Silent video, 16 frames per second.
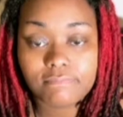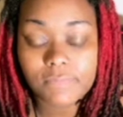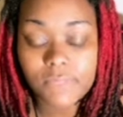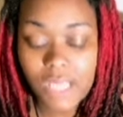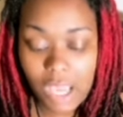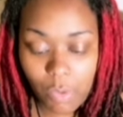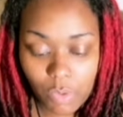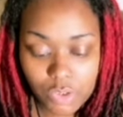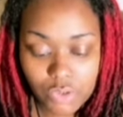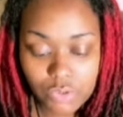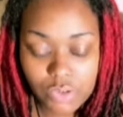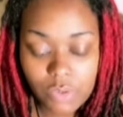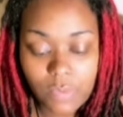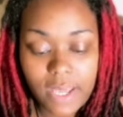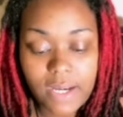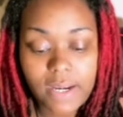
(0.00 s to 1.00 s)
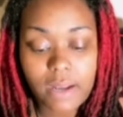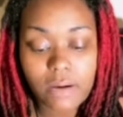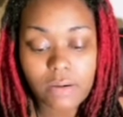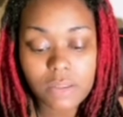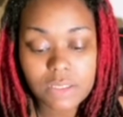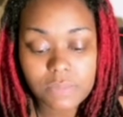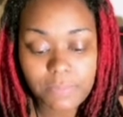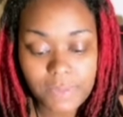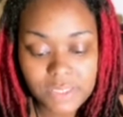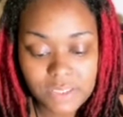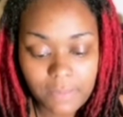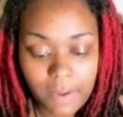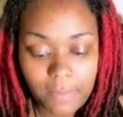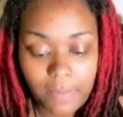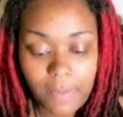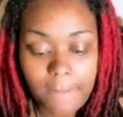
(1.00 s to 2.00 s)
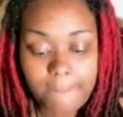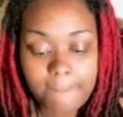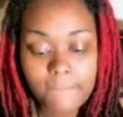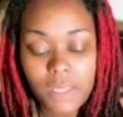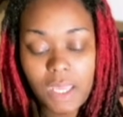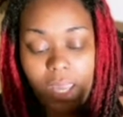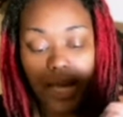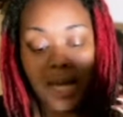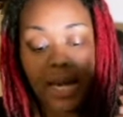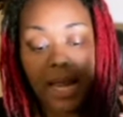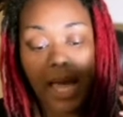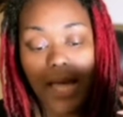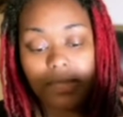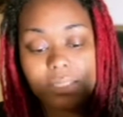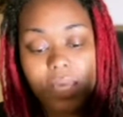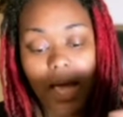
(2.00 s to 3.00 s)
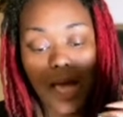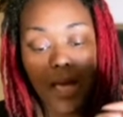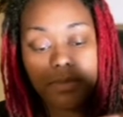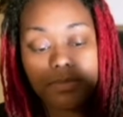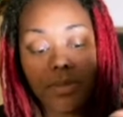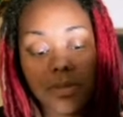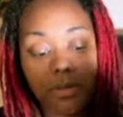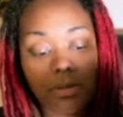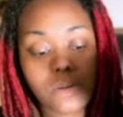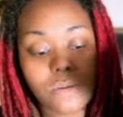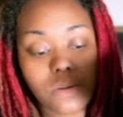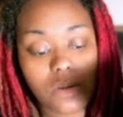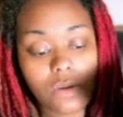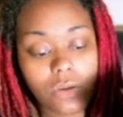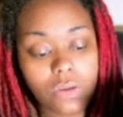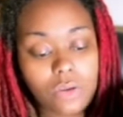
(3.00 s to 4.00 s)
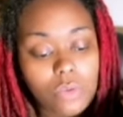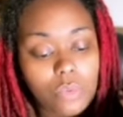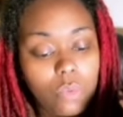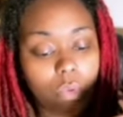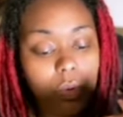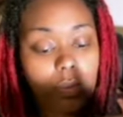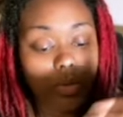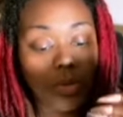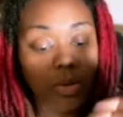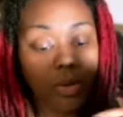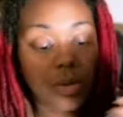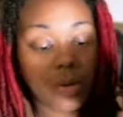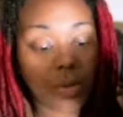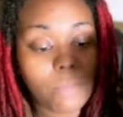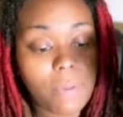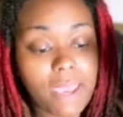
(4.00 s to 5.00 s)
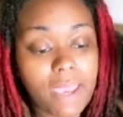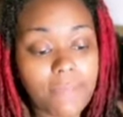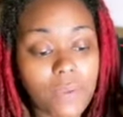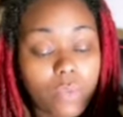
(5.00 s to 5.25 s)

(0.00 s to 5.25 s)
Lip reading: I want you to write it down on a piece of paper. And 9 times, you will pay